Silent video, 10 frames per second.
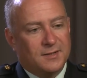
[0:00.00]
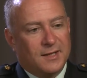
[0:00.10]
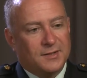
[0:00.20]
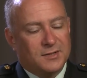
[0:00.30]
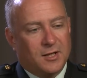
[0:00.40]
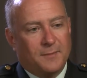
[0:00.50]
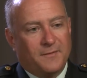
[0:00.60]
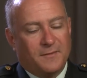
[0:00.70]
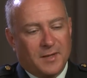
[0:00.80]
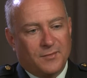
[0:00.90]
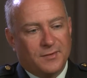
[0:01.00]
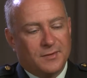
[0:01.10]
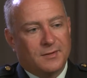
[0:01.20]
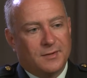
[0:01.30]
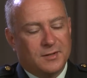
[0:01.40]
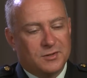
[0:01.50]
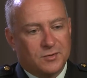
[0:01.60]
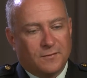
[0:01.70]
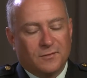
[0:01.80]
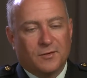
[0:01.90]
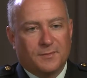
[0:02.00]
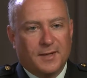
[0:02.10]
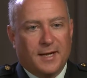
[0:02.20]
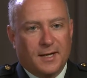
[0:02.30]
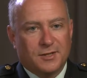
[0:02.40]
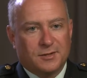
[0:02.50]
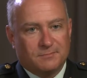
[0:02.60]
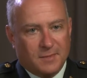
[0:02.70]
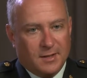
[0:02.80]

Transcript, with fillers: at the top of a mountain that just overlooked Bihatch.